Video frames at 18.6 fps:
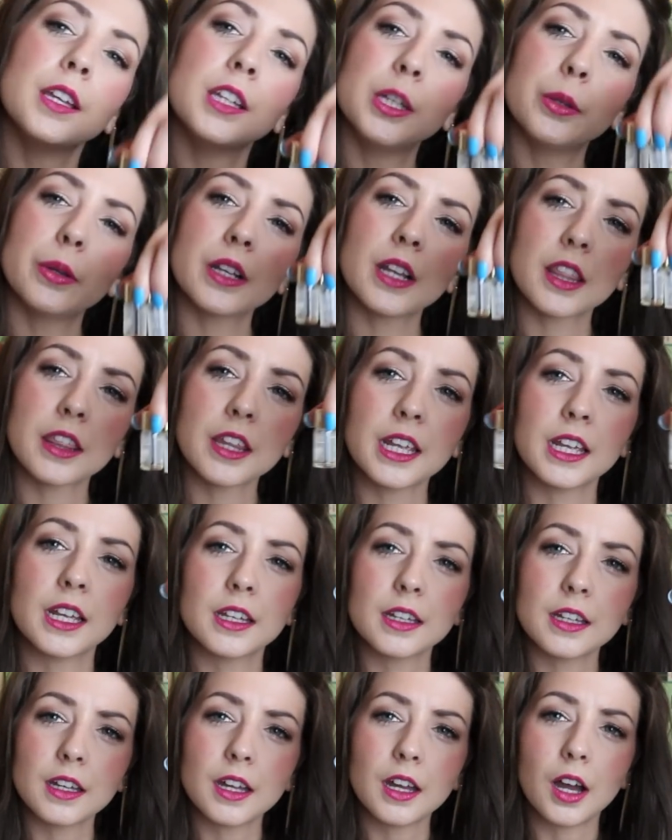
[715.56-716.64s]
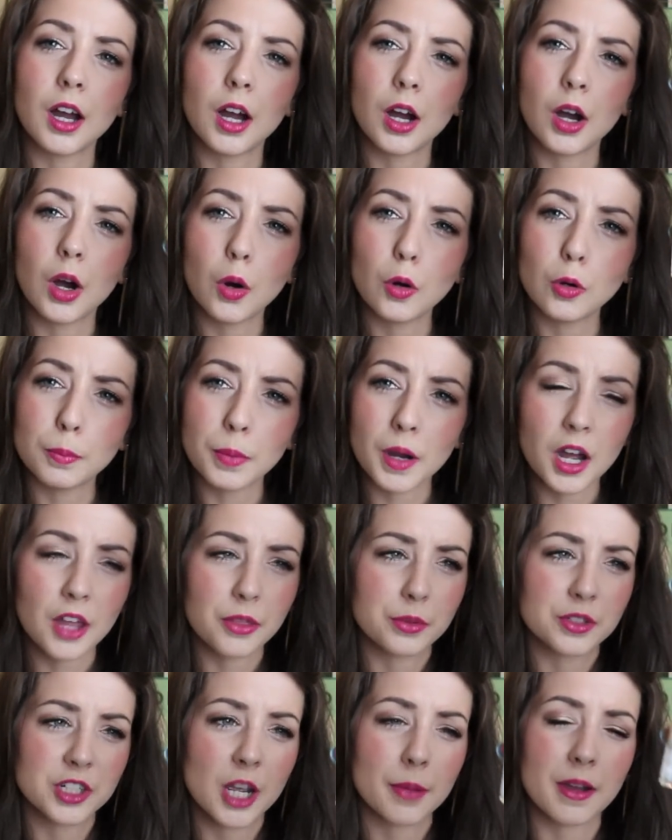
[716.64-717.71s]
You wouldn't think a whole
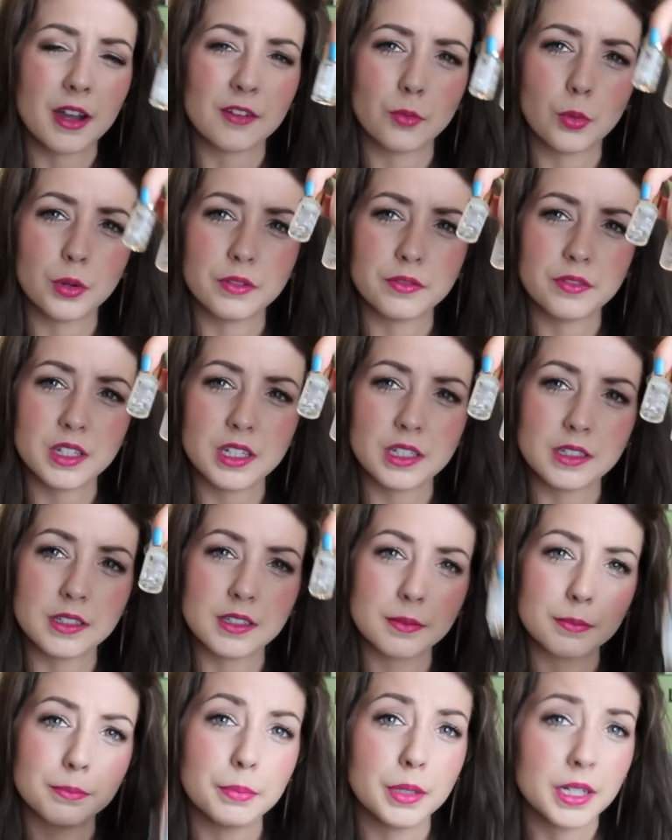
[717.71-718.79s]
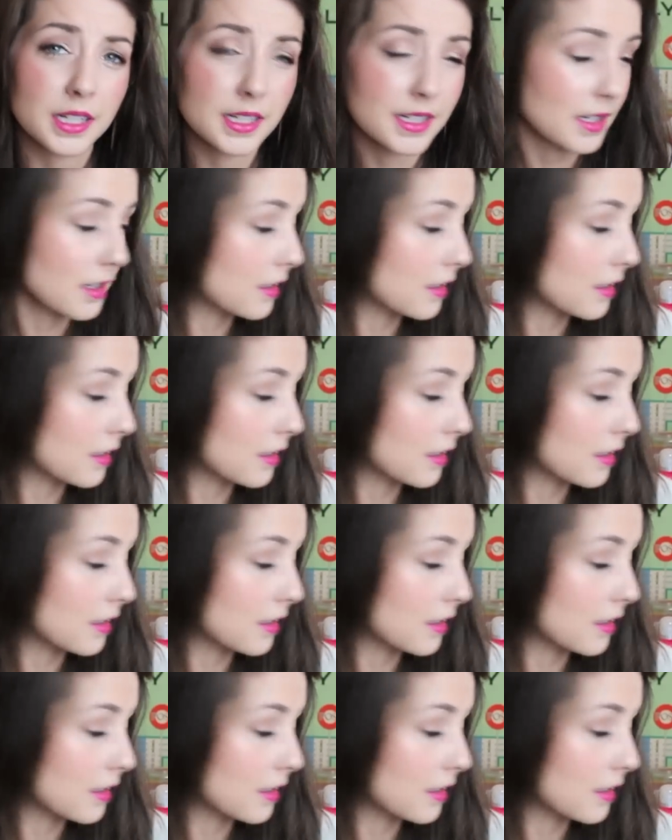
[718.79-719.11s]
bath would come out of one of these, but it